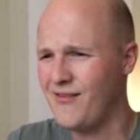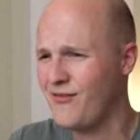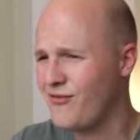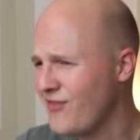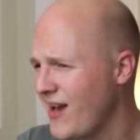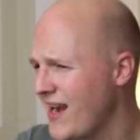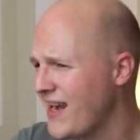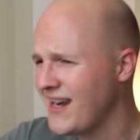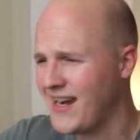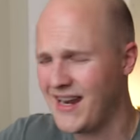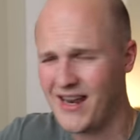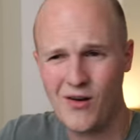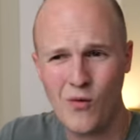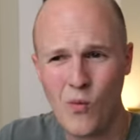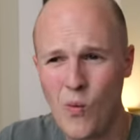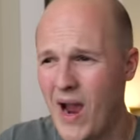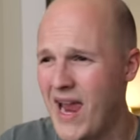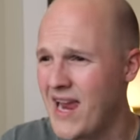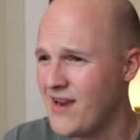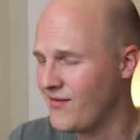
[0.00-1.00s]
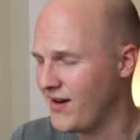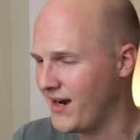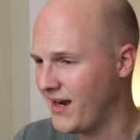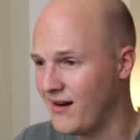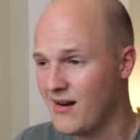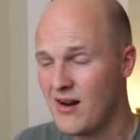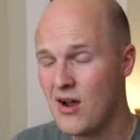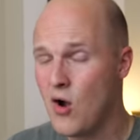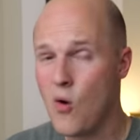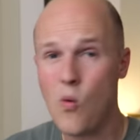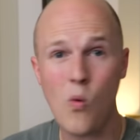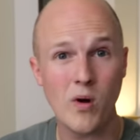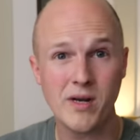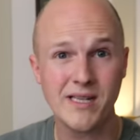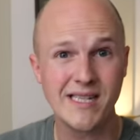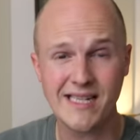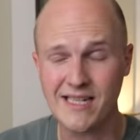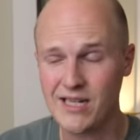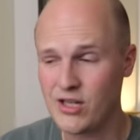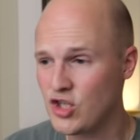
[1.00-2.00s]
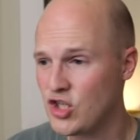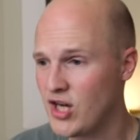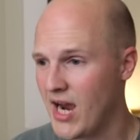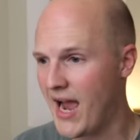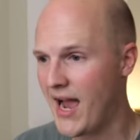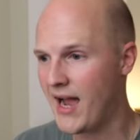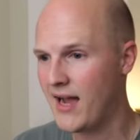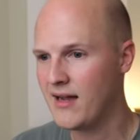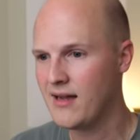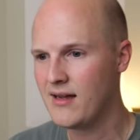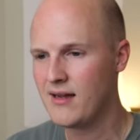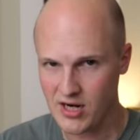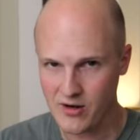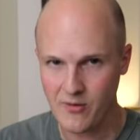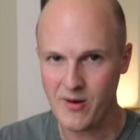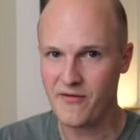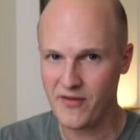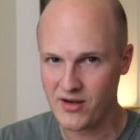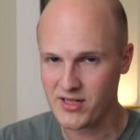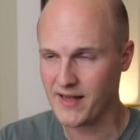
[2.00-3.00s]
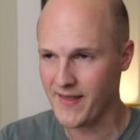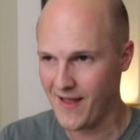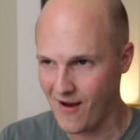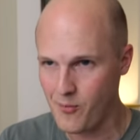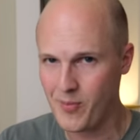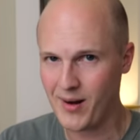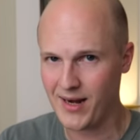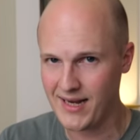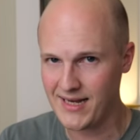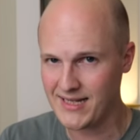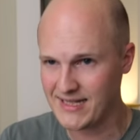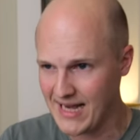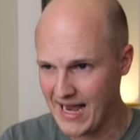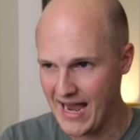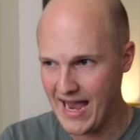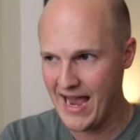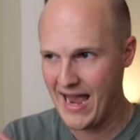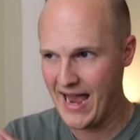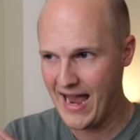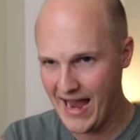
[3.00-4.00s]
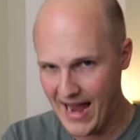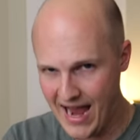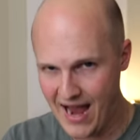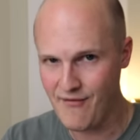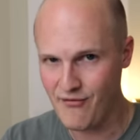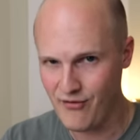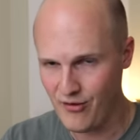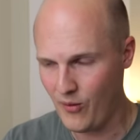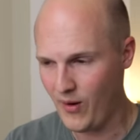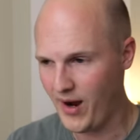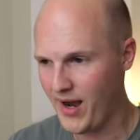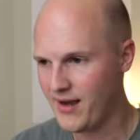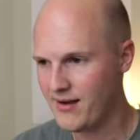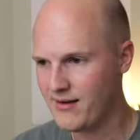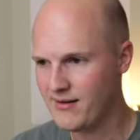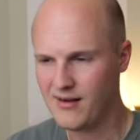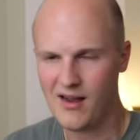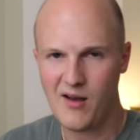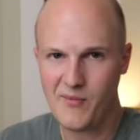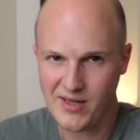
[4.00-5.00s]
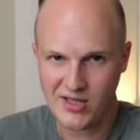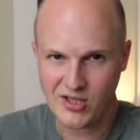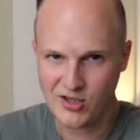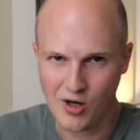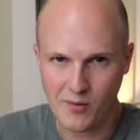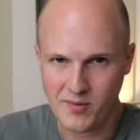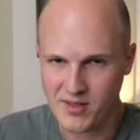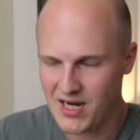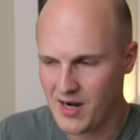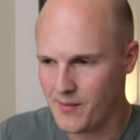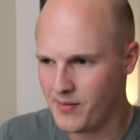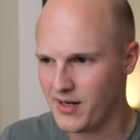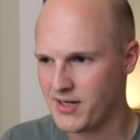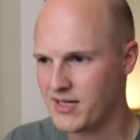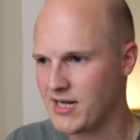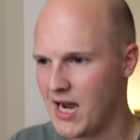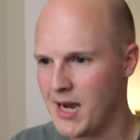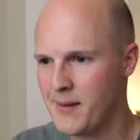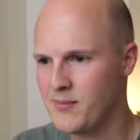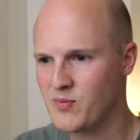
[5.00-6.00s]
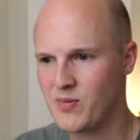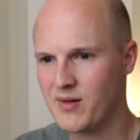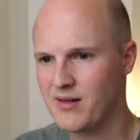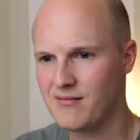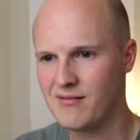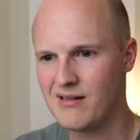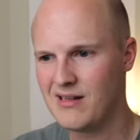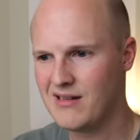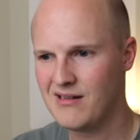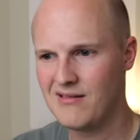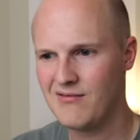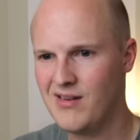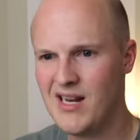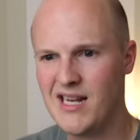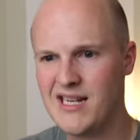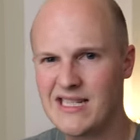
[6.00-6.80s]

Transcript: and friendly and waving and wanting to chat. generally feels like there are police everywhere. I've been stopped a couple of times, but really